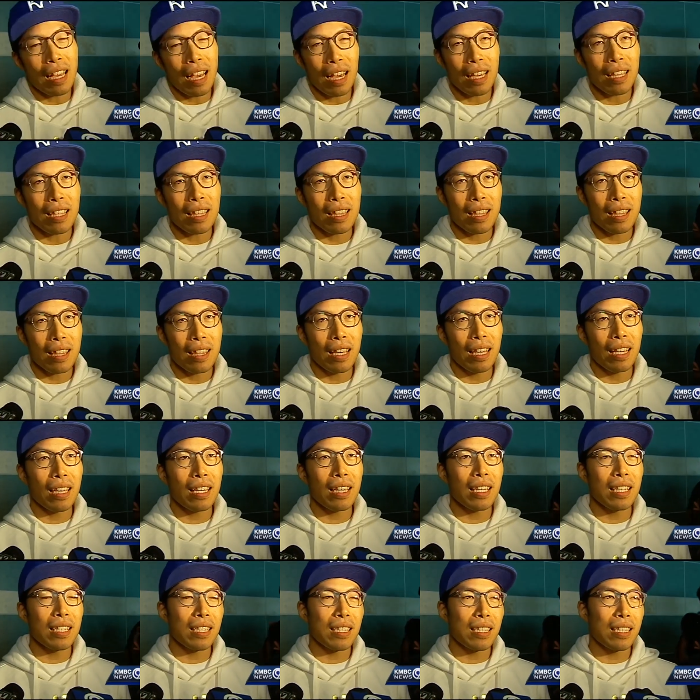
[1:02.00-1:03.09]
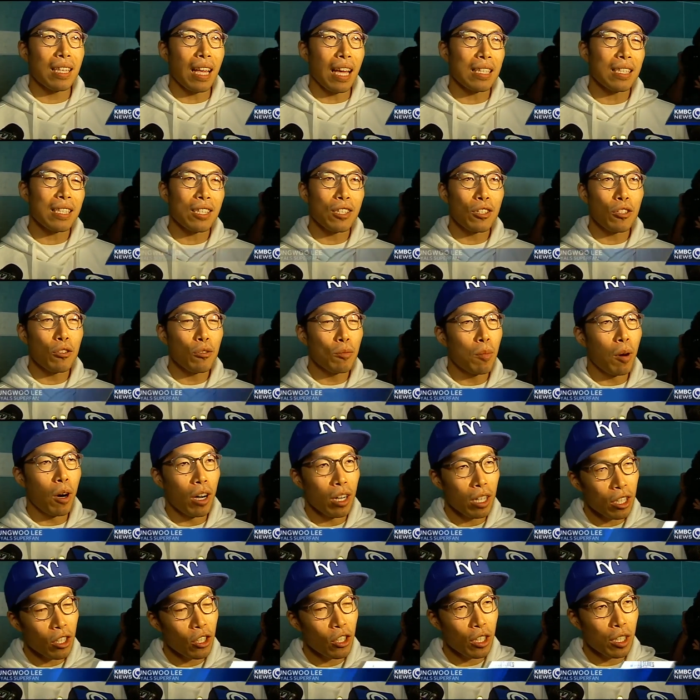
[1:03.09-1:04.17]
I think that's too
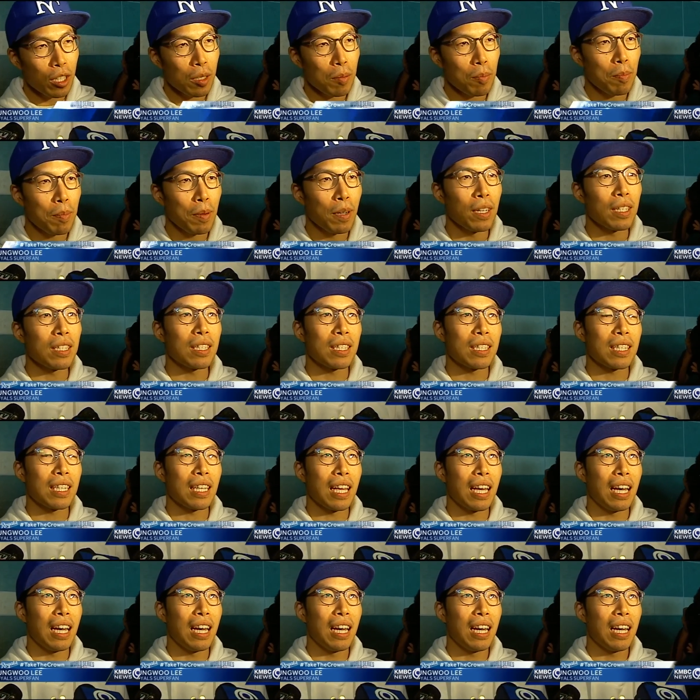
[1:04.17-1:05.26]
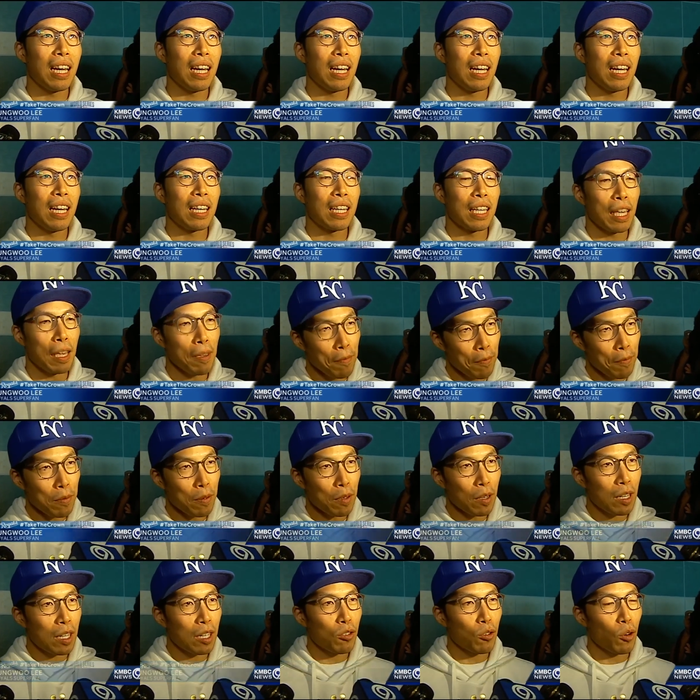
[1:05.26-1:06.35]
much, but if
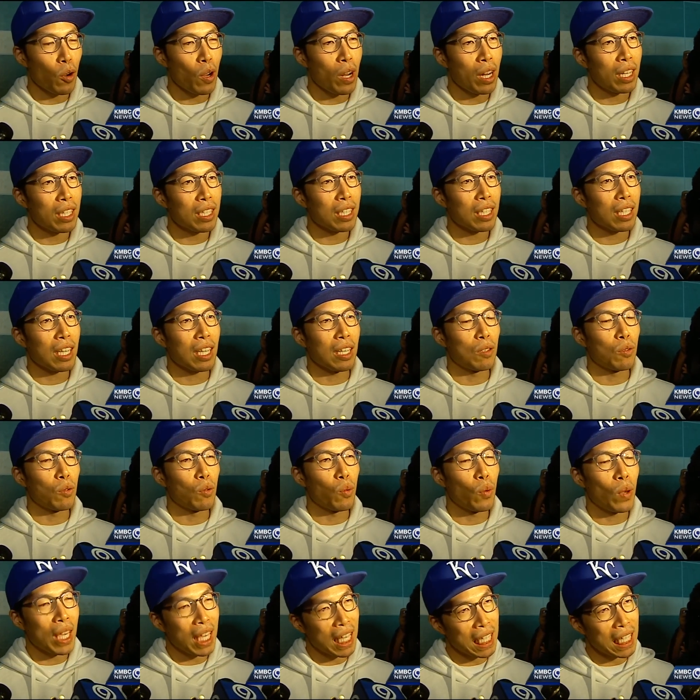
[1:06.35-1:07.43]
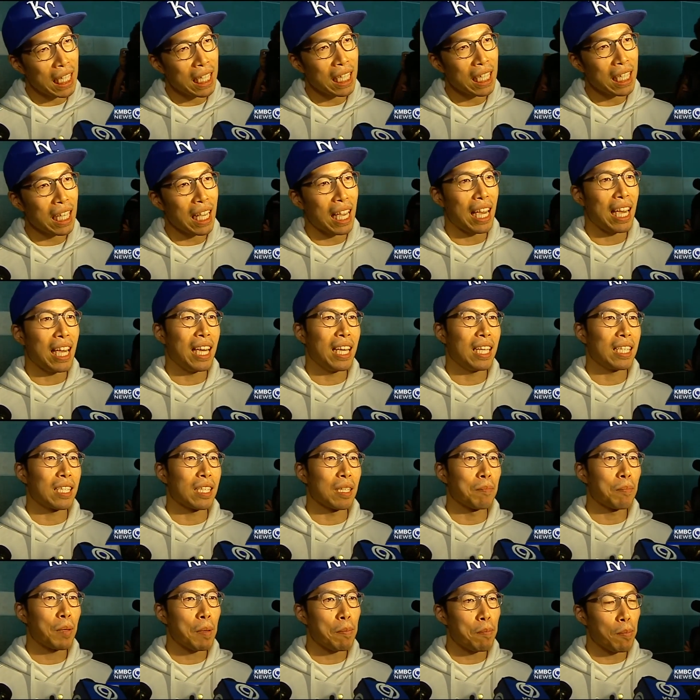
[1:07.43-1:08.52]
Royals can win and
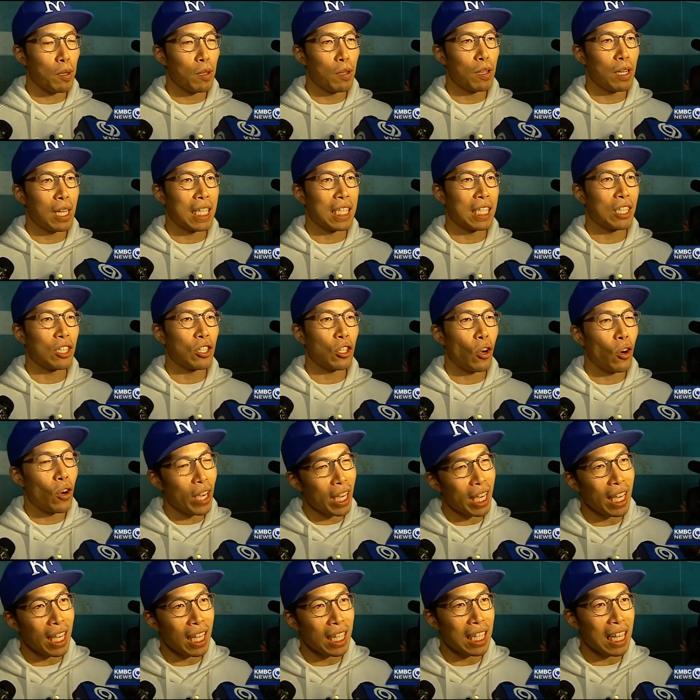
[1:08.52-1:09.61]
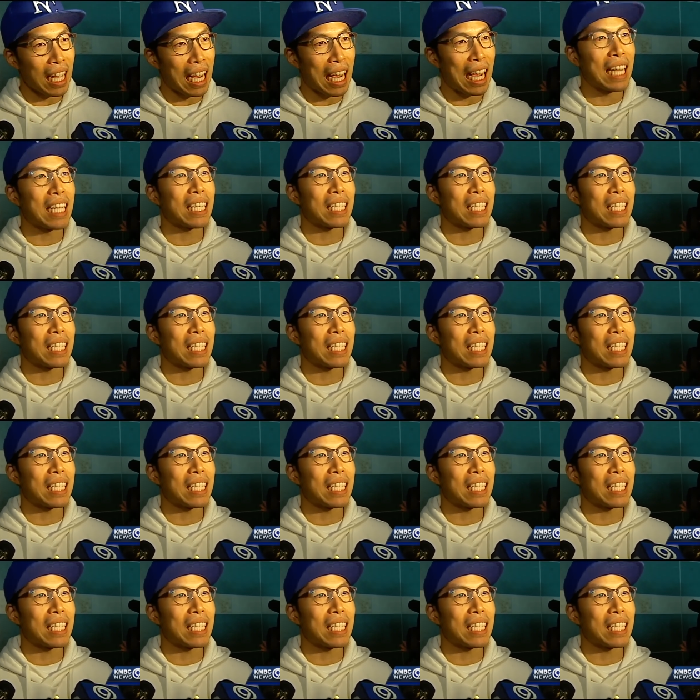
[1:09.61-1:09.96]
the people enjoy it, I